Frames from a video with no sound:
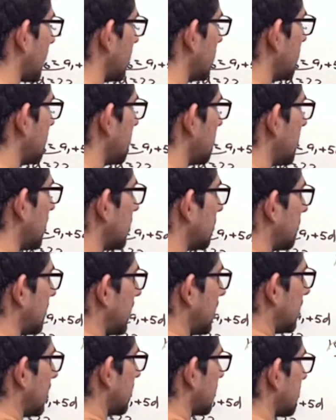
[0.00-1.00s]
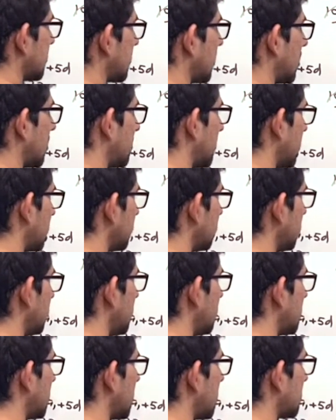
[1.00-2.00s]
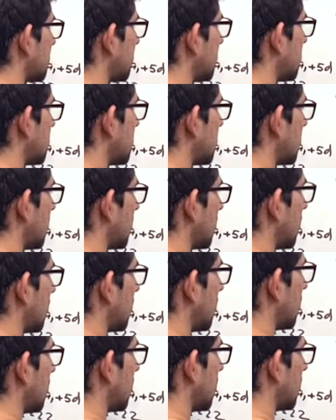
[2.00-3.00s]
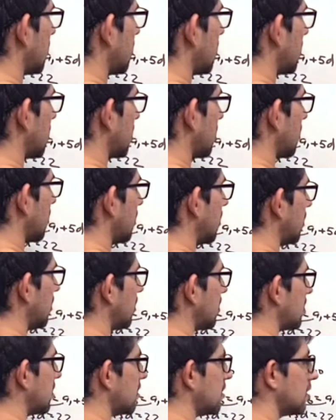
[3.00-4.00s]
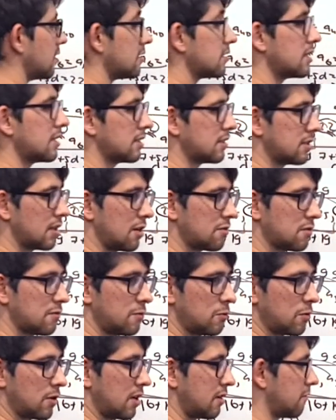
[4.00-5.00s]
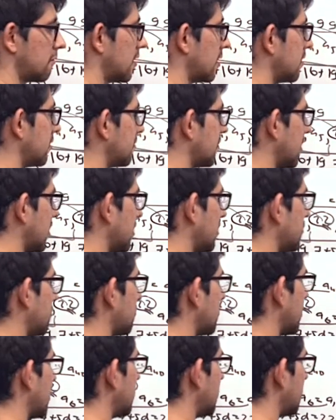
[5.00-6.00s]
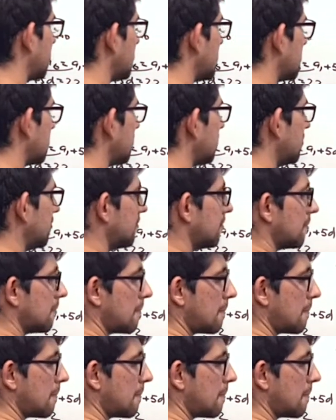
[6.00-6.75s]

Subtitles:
And if you multiply another side by 2, it becomes 6,400. And your n equals to?